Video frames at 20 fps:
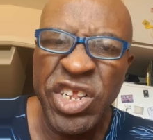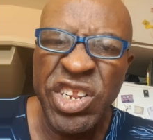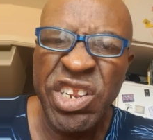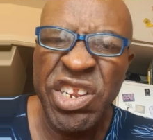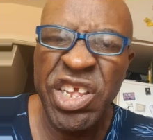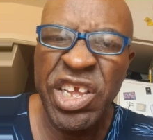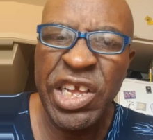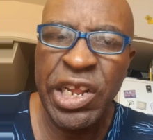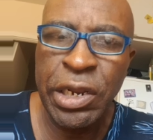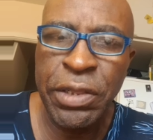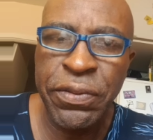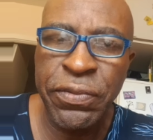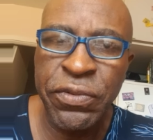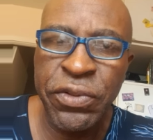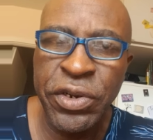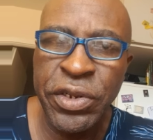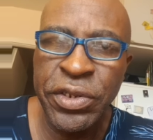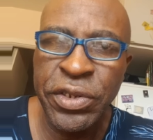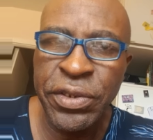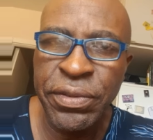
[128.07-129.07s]
Nigga, listen to
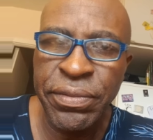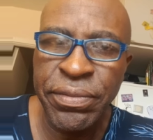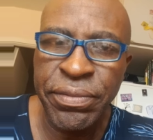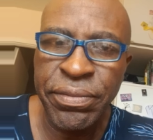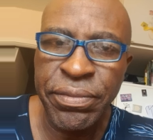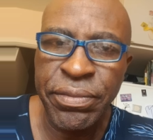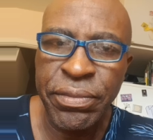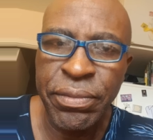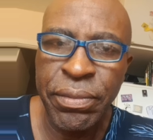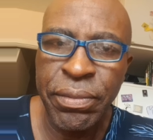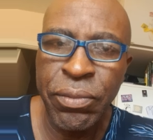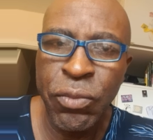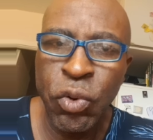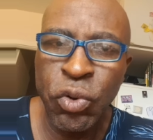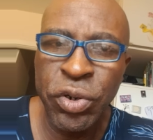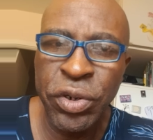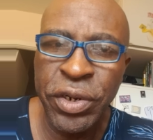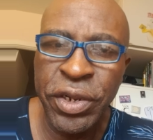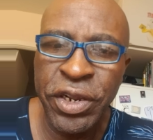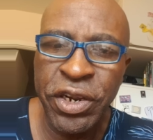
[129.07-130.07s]
this.
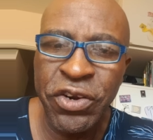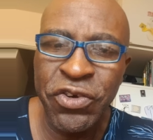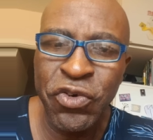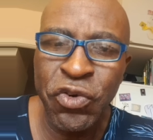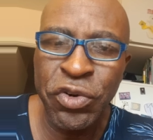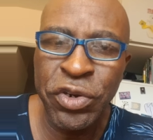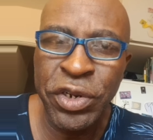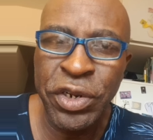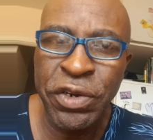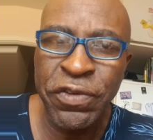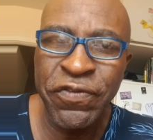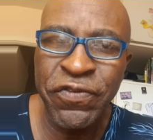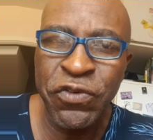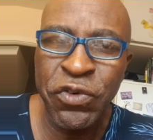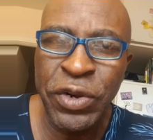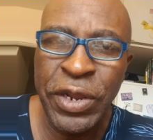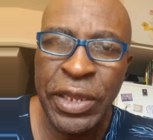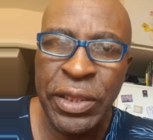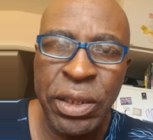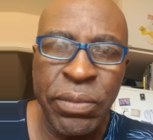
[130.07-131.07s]
Moaning and groaning on the
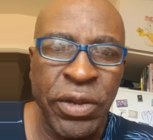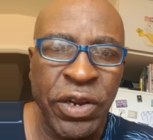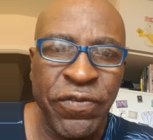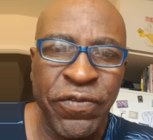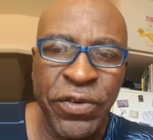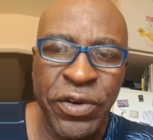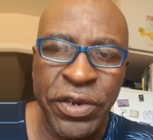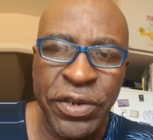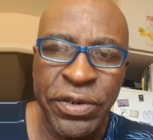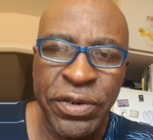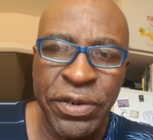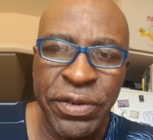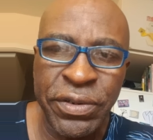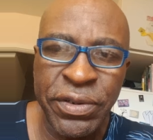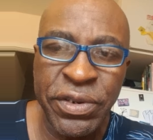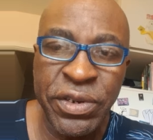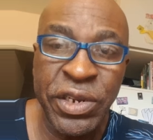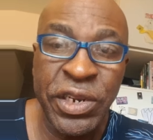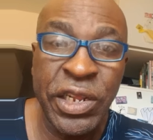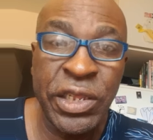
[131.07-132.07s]
phone like somebody fucking her.
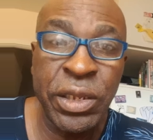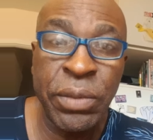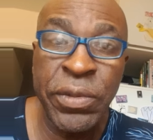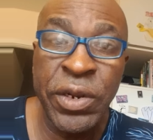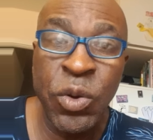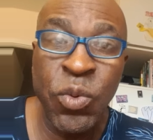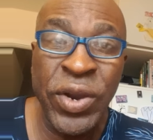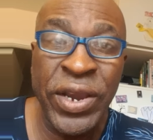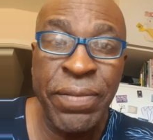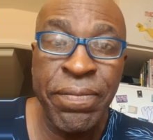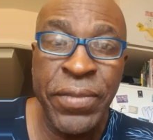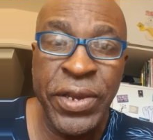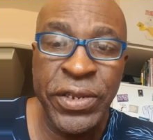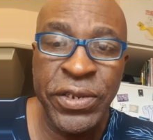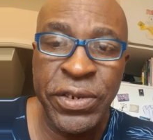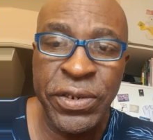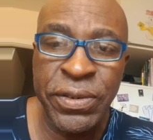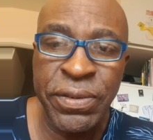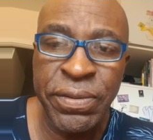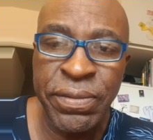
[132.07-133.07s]
You did that to me, a white
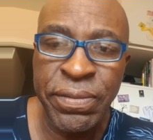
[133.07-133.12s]
bitch.